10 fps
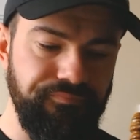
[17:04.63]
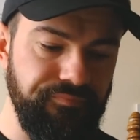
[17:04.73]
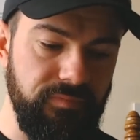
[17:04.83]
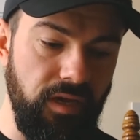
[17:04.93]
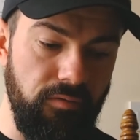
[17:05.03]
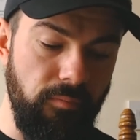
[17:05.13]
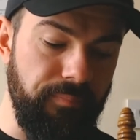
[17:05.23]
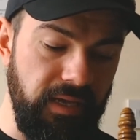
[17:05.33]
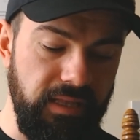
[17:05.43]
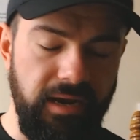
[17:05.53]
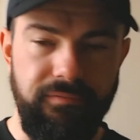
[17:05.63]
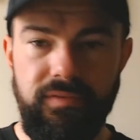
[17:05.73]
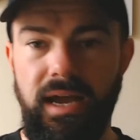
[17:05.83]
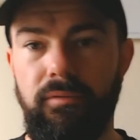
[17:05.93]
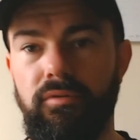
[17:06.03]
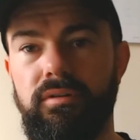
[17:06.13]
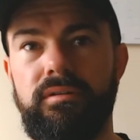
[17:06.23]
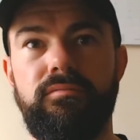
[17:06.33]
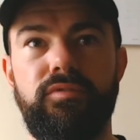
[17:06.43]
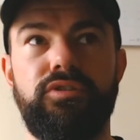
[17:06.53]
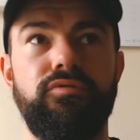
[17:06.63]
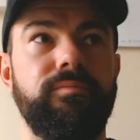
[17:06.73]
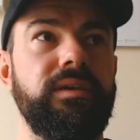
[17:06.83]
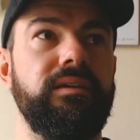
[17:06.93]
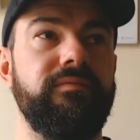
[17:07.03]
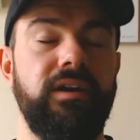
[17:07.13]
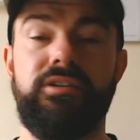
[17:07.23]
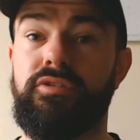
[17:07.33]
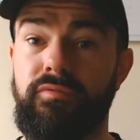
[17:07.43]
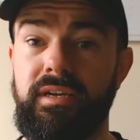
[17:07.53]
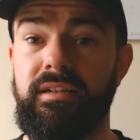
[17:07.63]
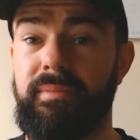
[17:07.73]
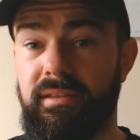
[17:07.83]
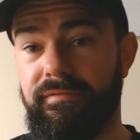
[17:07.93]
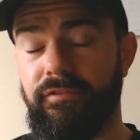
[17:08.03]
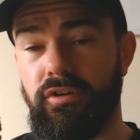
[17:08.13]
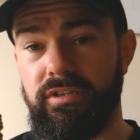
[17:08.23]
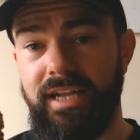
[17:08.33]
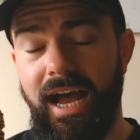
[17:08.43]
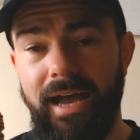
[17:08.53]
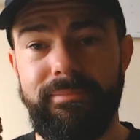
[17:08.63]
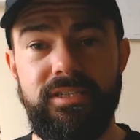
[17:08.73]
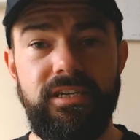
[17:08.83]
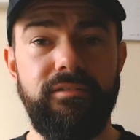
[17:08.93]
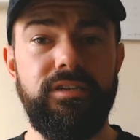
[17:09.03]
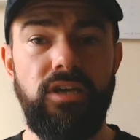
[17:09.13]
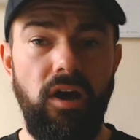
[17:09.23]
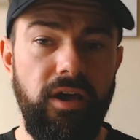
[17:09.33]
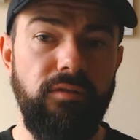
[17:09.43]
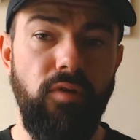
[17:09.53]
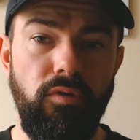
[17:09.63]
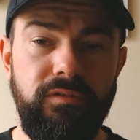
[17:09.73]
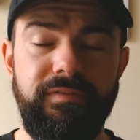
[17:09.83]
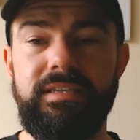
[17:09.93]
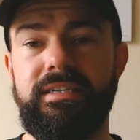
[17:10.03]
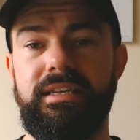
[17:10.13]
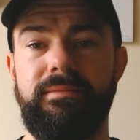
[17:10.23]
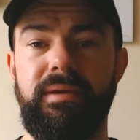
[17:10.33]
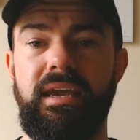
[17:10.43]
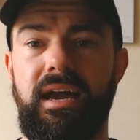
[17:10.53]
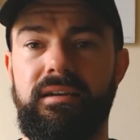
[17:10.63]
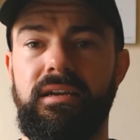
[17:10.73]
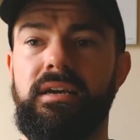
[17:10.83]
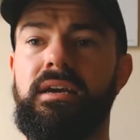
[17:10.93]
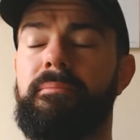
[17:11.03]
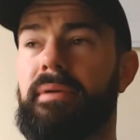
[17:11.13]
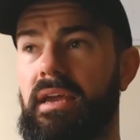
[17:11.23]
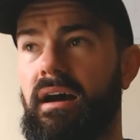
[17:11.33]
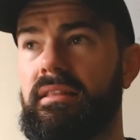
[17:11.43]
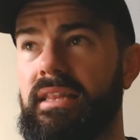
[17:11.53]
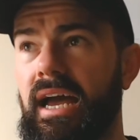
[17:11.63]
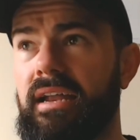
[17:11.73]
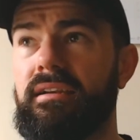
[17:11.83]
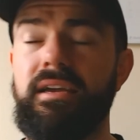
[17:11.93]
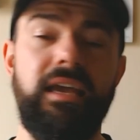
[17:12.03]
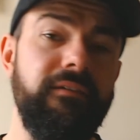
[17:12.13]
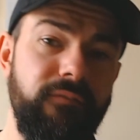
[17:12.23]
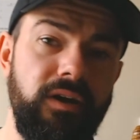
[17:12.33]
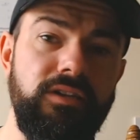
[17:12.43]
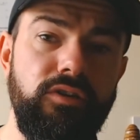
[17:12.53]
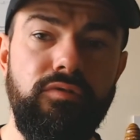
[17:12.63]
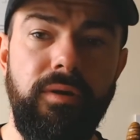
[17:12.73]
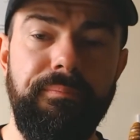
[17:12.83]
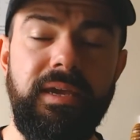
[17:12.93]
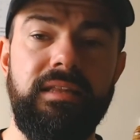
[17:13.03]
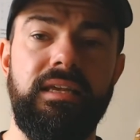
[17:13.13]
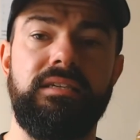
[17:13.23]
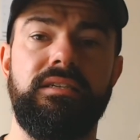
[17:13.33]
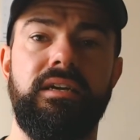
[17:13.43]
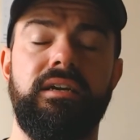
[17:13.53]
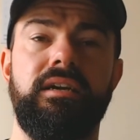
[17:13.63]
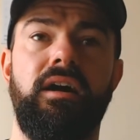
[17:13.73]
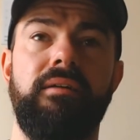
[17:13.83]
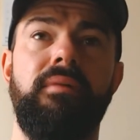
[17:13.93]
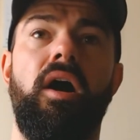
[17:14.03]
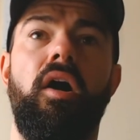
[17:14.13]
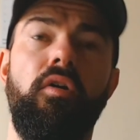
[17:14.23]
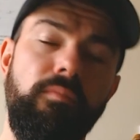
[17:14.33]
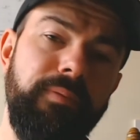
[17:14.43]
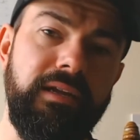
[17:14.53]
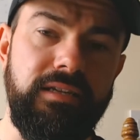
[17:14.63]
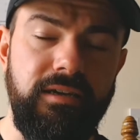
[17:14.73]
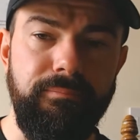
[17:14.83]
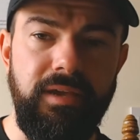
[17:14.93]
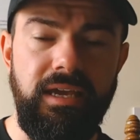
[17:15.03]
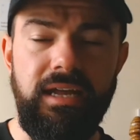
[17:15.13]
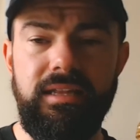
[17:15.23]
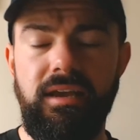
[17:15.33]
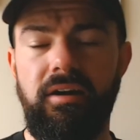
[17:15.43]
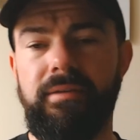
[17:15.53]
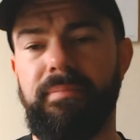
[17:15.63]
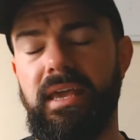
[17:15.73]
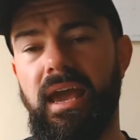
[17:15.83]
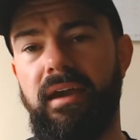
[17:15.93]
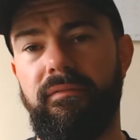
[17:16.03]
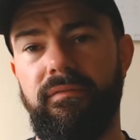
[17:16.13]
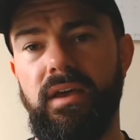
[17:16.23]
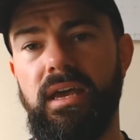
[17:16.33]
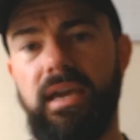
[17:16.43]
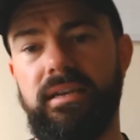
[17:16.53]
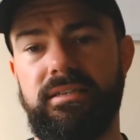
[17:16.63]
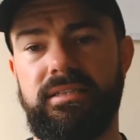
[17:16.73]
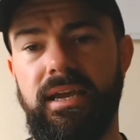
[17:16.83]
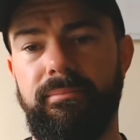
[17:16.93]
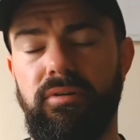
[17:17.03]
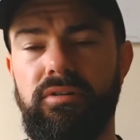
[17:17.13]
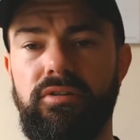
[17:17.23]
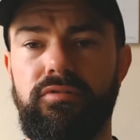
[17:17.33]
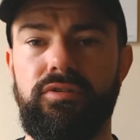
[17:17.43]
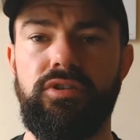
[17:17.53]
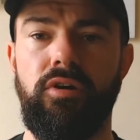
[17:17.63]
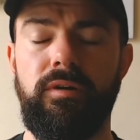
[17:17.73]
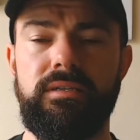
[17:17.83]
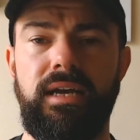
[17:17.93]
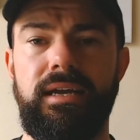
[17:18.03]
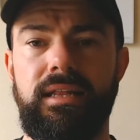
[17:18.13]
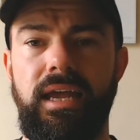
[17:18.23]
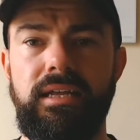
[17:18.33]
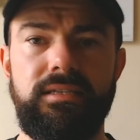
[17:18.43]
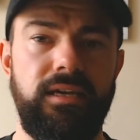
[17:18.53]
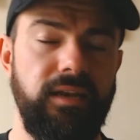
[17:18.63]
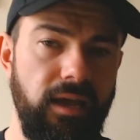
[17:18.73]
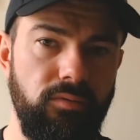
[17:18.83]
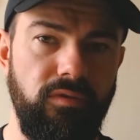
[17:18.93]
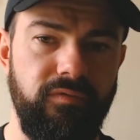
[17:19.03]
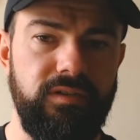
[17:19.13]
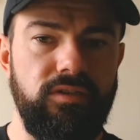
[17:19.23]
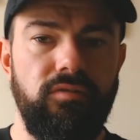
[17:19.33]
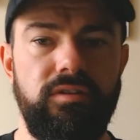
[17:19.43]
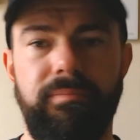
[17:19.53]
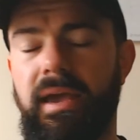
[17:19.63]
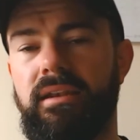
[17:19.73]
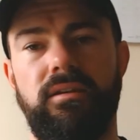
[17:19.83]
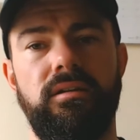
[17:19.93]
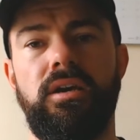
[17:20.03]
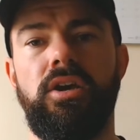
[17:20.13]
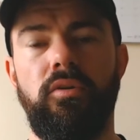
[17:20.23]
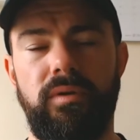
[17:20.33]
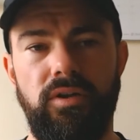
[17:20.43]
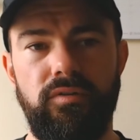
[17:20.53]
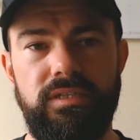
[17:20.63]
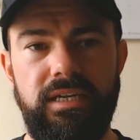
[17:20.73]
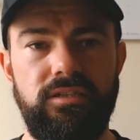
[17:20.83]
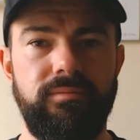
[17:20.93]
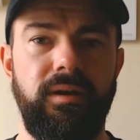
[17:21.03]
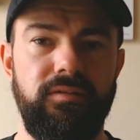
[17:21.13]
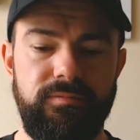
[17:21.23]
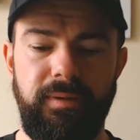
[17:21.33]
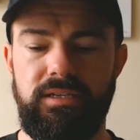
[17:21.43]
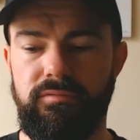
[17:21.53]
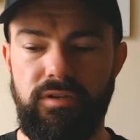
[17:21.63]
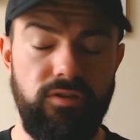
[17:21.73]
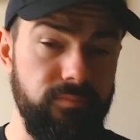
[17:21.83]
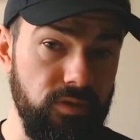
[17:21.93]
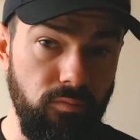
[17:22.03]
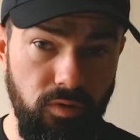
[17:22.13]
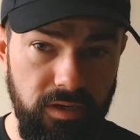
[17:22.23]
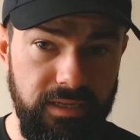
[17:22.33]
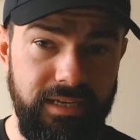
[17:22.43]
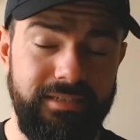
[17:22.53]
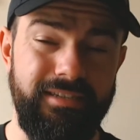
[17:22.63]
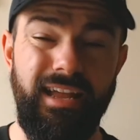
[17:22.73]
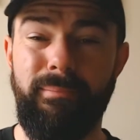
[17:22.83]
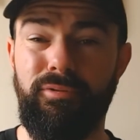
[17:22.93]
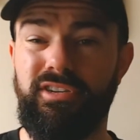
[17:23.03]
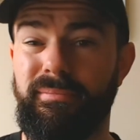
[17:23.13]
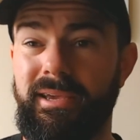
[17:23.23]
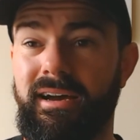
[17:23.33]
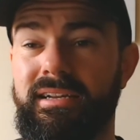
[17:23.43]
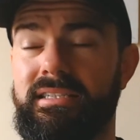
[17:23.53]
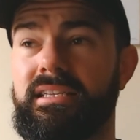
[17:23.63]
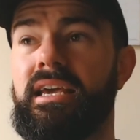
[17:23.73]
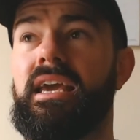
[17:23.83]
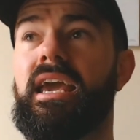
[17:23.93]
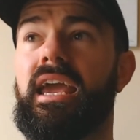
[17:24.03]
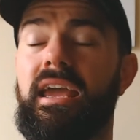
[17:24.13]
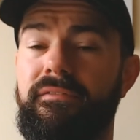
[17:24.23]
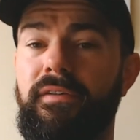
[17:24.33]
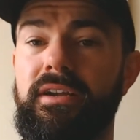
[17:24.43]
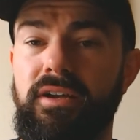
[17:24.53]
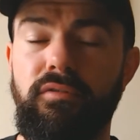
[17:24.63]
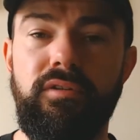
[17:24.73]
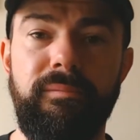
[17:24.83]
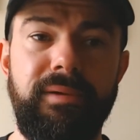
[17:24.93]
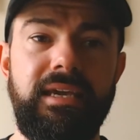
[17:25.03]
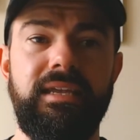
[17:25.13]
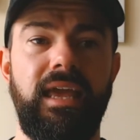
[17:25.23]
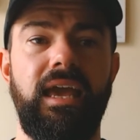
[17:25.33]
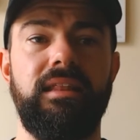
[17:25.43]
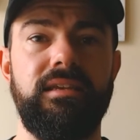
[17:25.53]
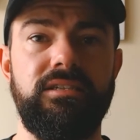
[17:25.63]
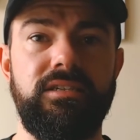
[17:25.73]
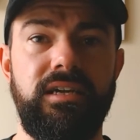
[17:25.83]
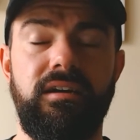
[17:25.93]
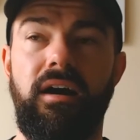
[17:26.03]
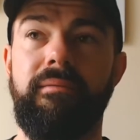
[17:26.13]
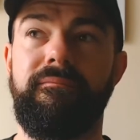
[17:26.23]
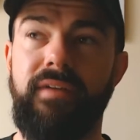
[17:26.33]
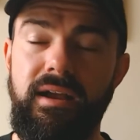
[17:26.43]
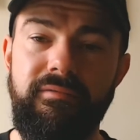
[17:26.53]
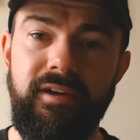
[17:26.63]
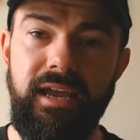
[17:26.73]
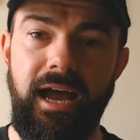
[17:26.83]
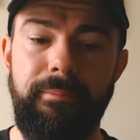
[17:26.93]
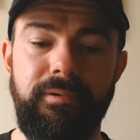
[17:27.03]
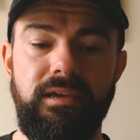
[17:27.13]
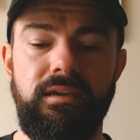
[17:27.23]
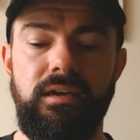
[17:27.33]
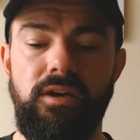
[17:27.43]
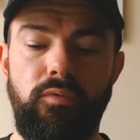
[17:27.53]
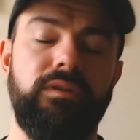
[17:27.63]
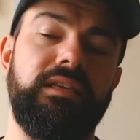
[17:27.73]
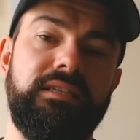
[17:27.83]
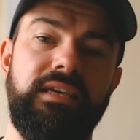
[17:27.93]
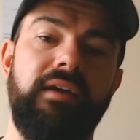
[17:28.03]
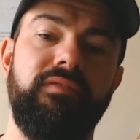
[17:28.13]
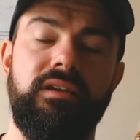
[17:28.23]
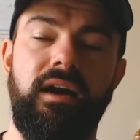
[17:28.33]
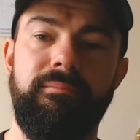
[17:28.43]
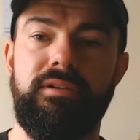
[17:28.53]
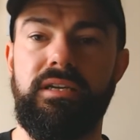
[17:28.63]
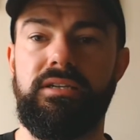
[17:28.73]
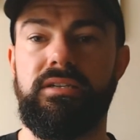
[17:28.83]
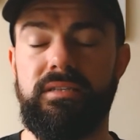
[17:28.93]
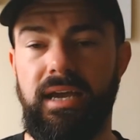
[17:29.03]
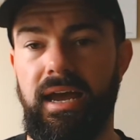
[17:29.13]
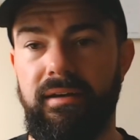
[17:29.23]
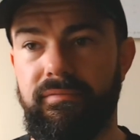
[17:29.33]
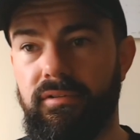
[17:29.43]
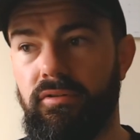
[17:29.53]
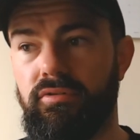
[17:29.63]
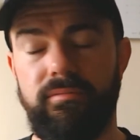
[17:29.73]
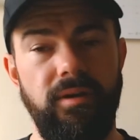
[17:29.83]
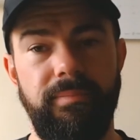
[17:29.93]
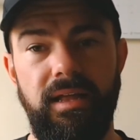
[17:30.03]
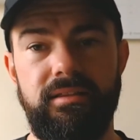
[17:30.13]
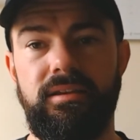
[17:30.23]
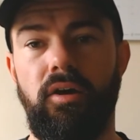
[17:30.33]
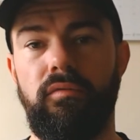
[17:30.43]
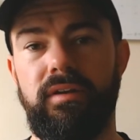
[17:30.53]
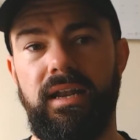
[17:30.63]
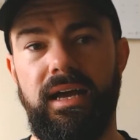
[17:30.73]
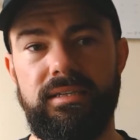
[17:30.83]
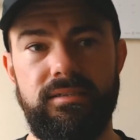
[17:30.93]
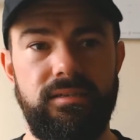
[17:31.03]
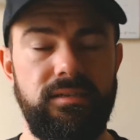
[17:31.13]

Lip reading: I won't be there for that one, which will be very surreal. It'll be the first ABS series I won't physically be at. Beyond that, if I do compete this year, I'm hoping to compete at the IPF in December, though there's no exact dates announced for it, so it'll depend on when those dates come out, especially when it comes to work and things like that. But to be honest, if I don't compete again this year, I'm very happy with the 7 competitions I have under my belt over the last,